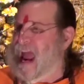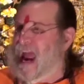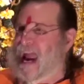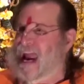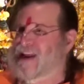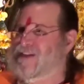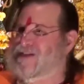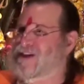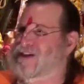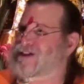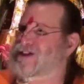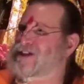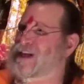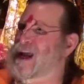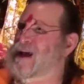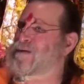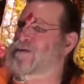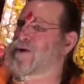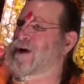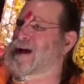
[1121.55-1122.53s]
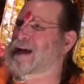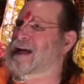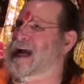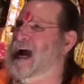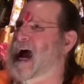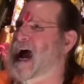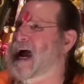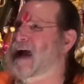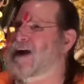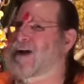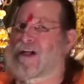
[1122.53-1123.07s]
In the same way,
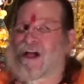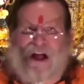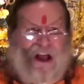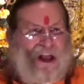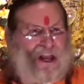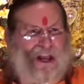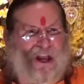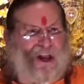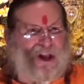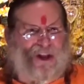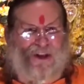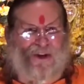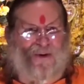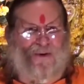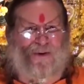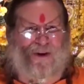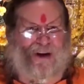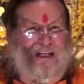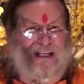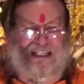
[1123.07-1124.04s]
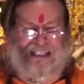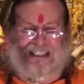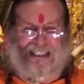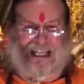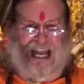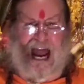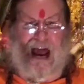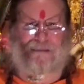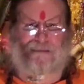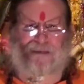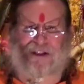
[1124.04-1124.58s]
Kyle, you can
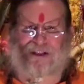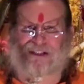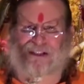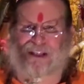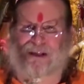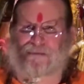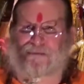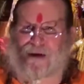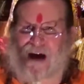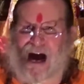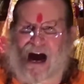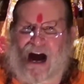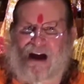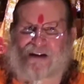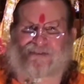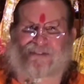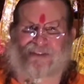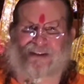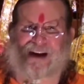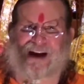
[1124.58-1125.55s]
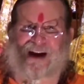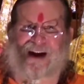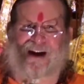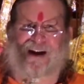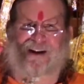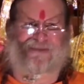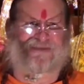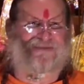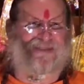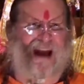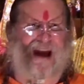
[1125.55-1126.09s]
establish the Bhavana
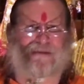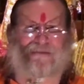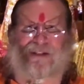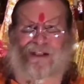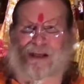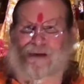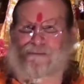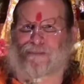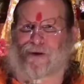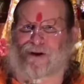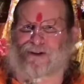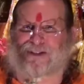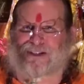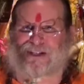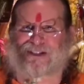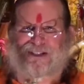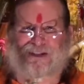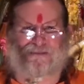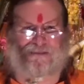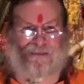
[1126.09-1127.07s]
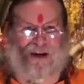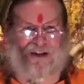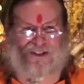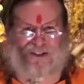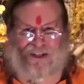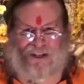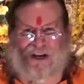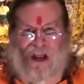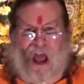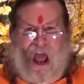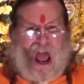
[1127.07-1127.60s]
of family
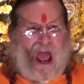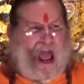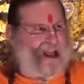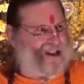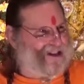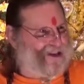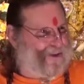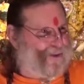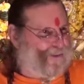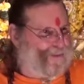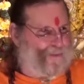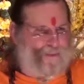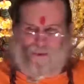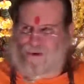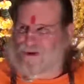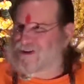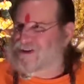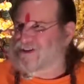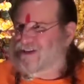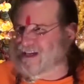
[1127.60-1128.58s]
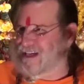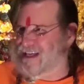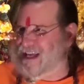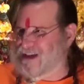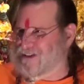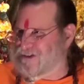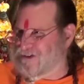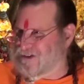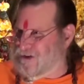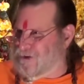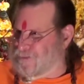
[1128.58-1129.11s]
participation and you'll work
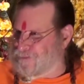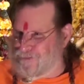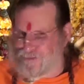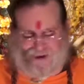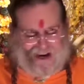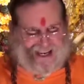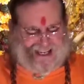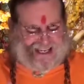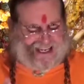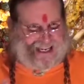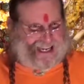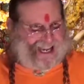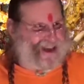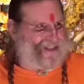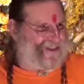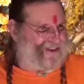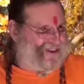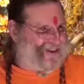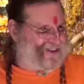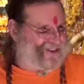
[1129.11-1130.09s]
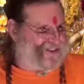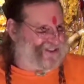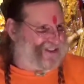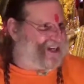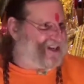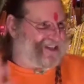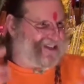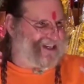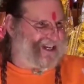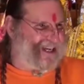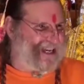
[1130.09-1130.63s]
together, you'll pray together, you
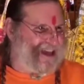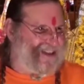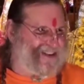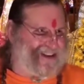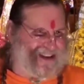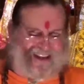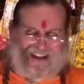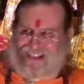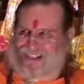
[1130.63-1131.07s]
sing together, you